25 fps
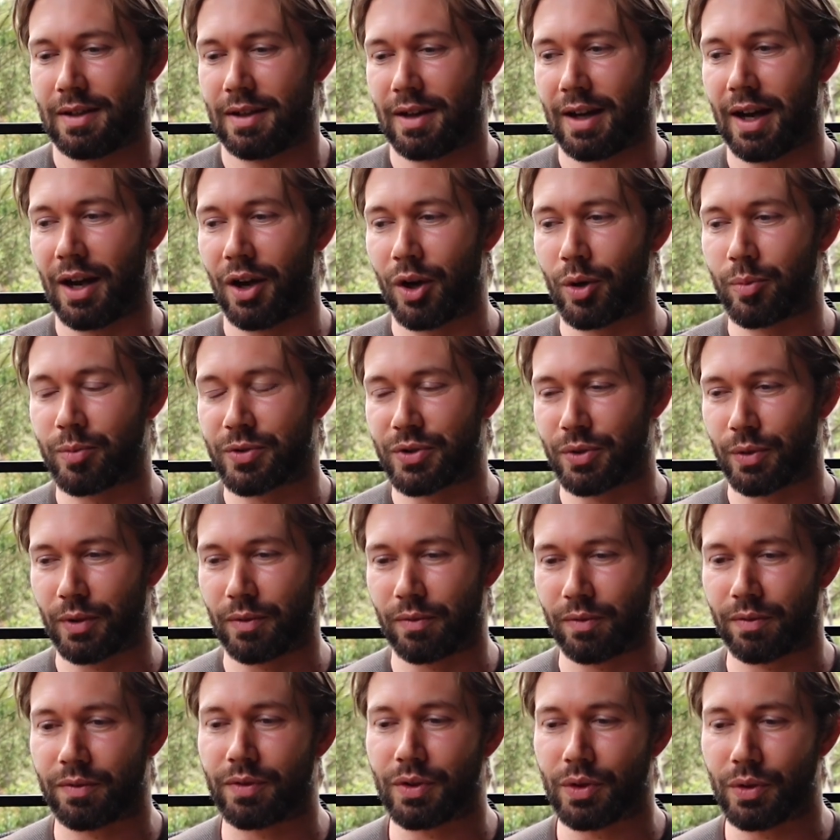I hope to
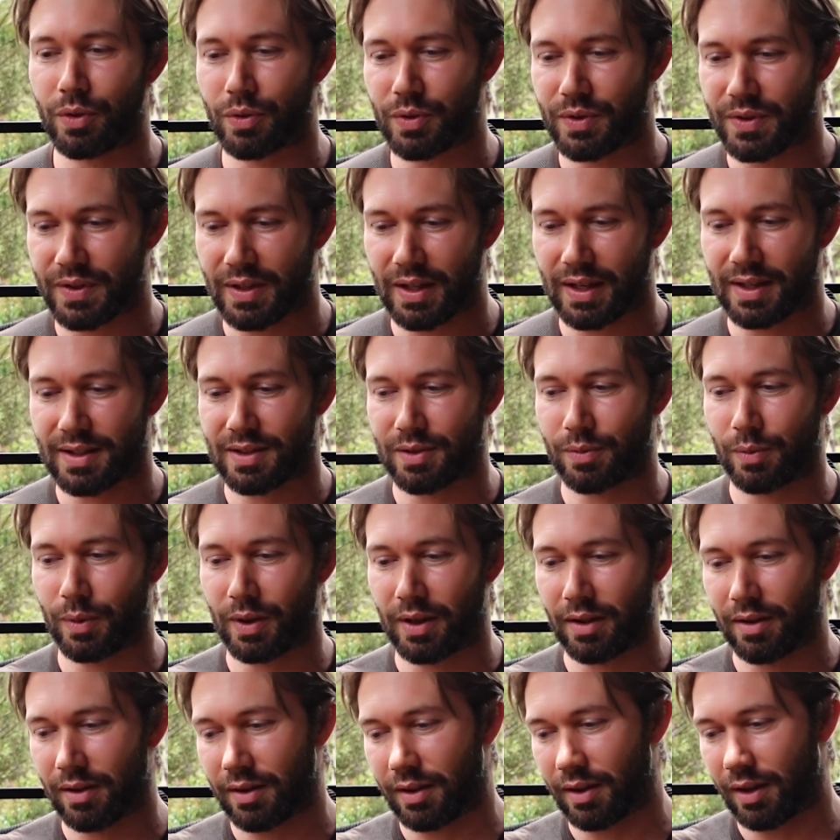infuse this
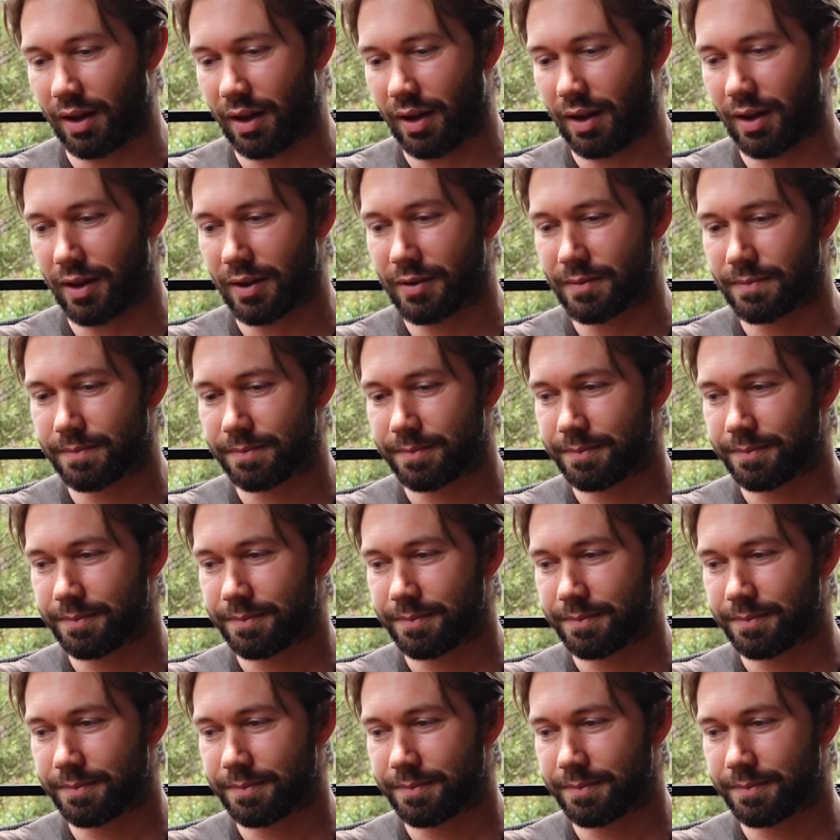with a